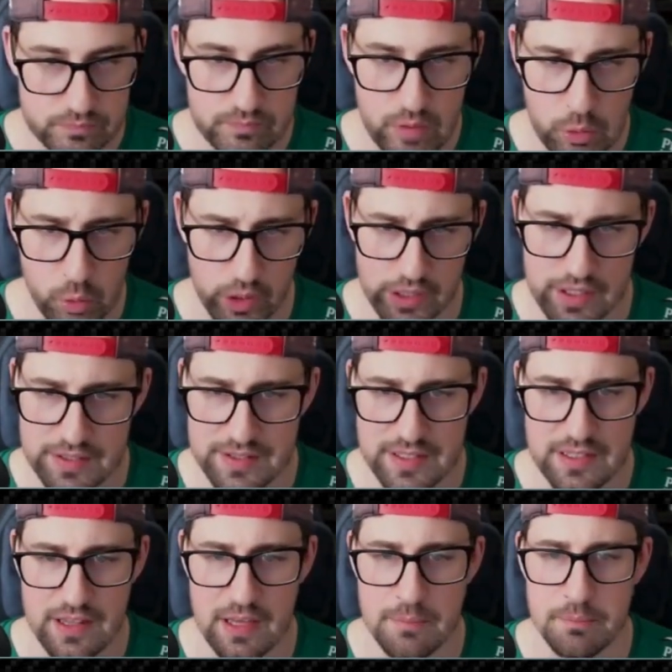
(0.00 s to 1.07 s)
we're going to see
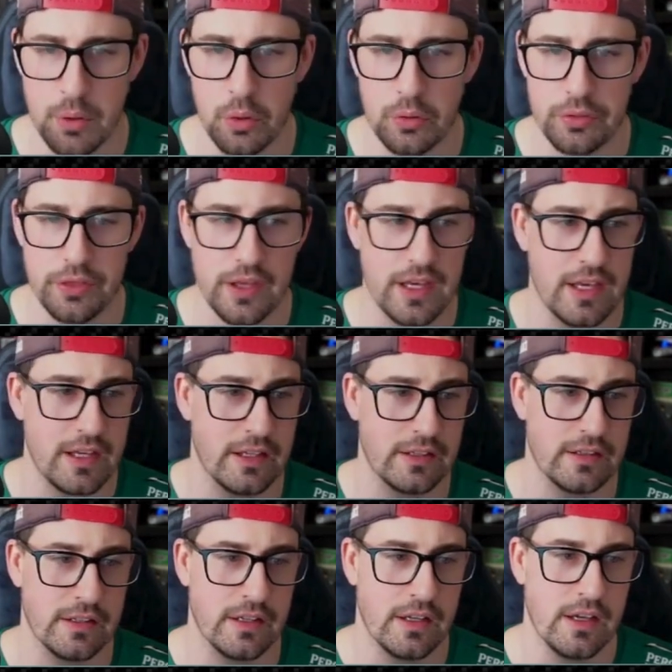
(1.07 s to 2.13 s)
them both
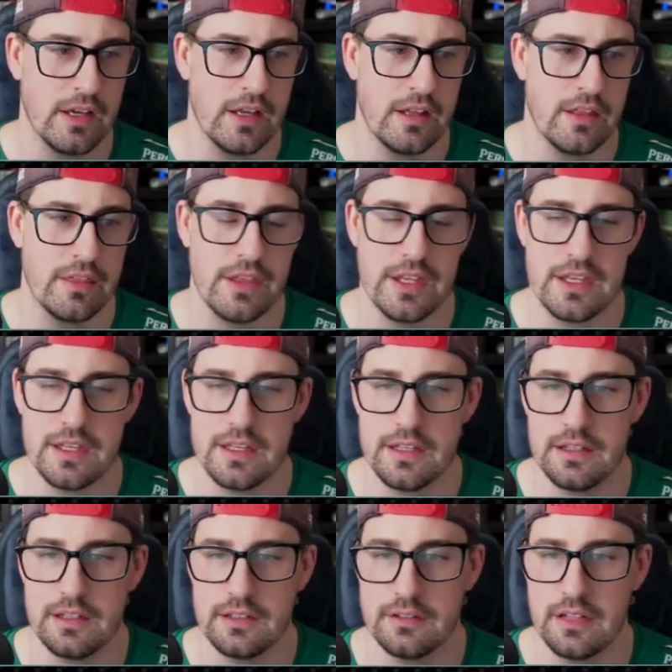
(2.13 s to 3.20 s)
in
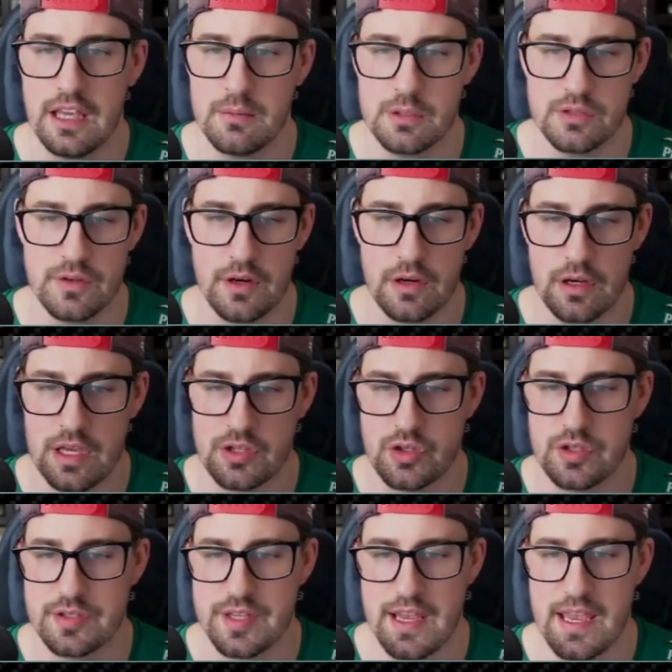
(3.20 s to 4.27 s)
the image
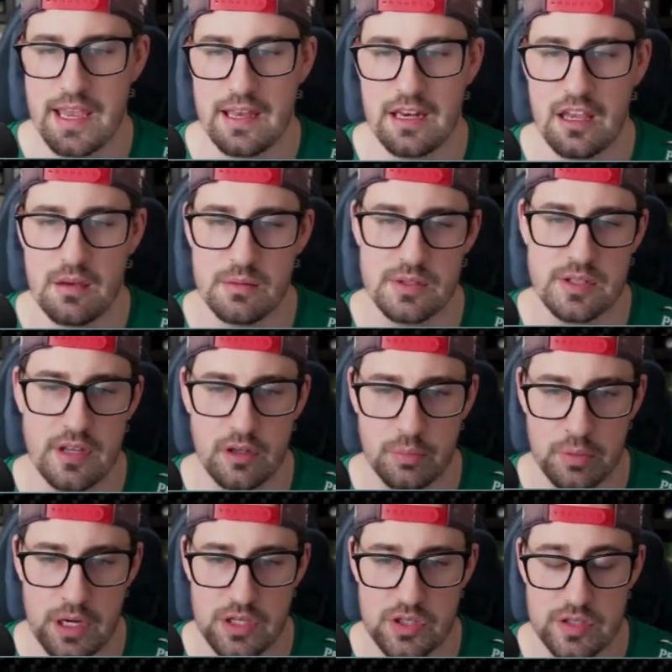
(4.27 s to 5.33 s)
variations and image
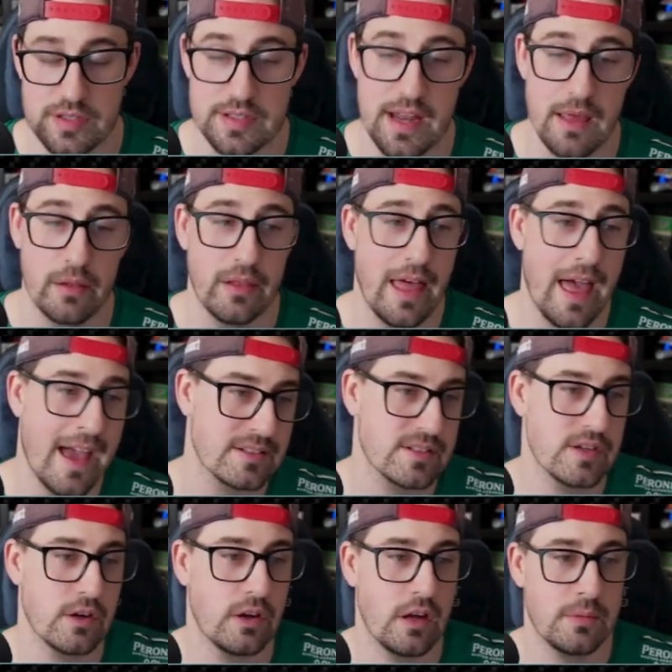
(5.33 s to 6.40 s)
celebrations. Now, last
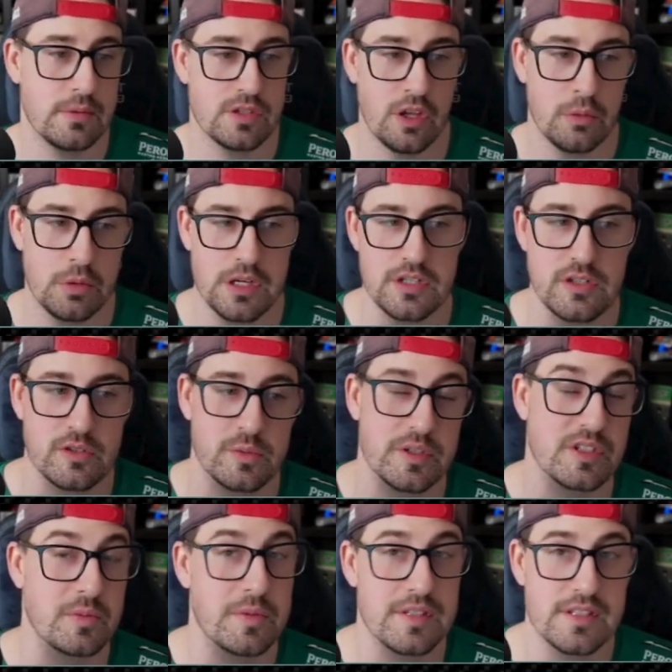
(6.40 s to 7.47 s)
year, image celebrations was
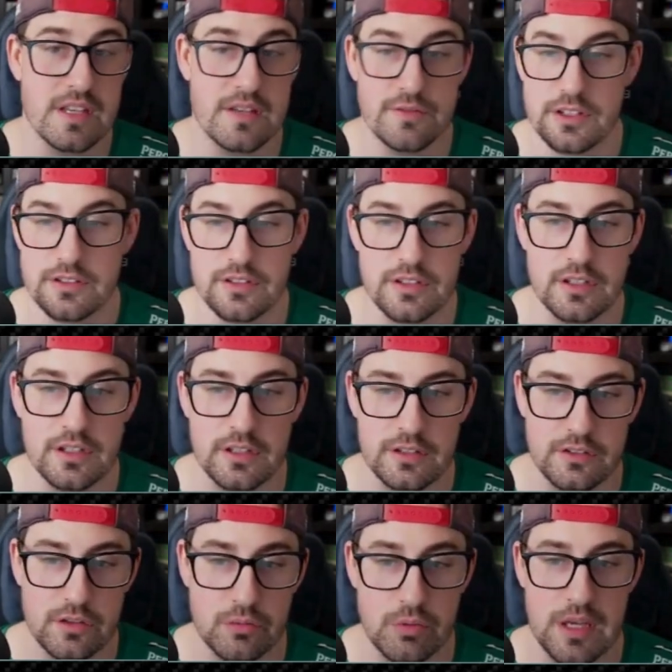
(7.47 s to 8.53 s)
specific to
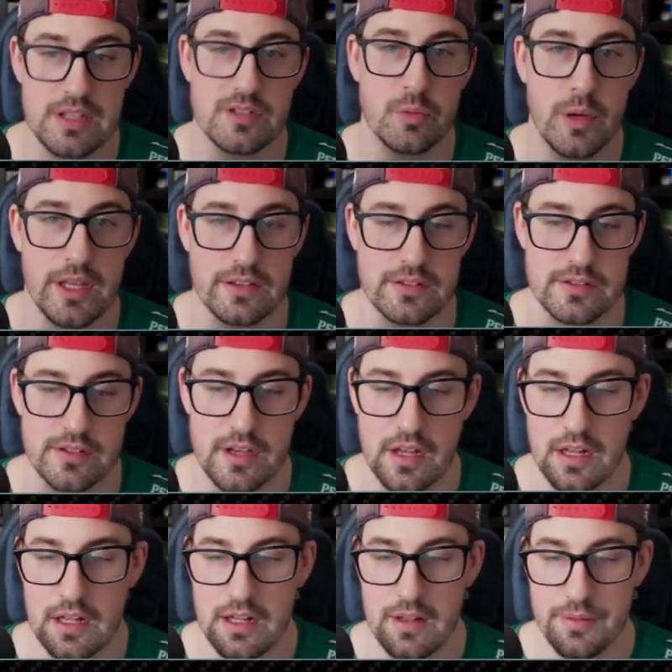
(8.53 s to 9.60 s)
race wins.
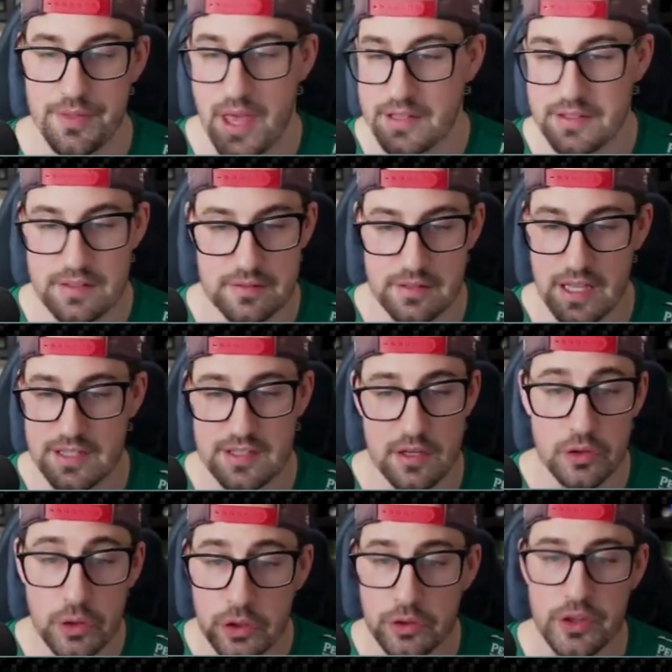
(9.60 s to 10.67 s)
That's
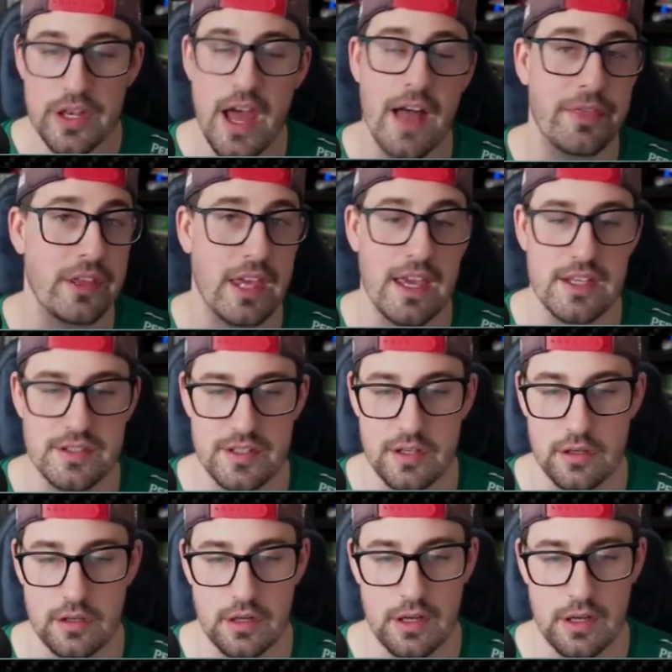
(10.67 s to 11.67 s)
clearly not the case here,